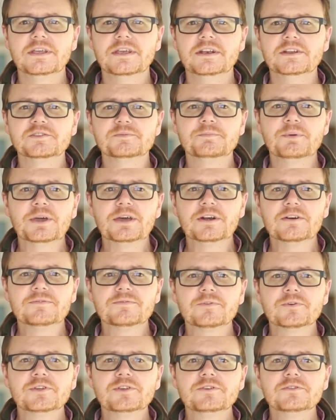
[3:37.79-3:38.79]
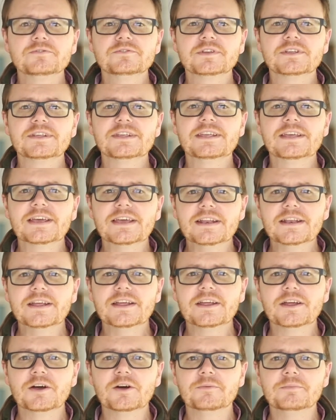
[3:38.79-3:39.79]
It is better for you to get
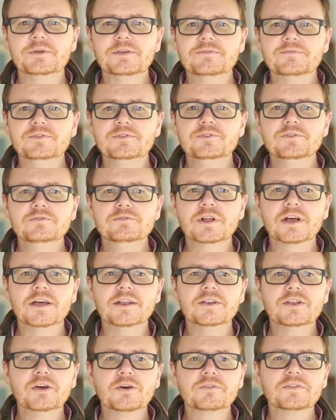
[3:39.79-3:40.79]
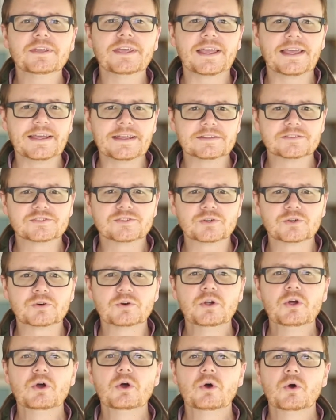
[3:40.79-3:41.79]
help if you do not know the answer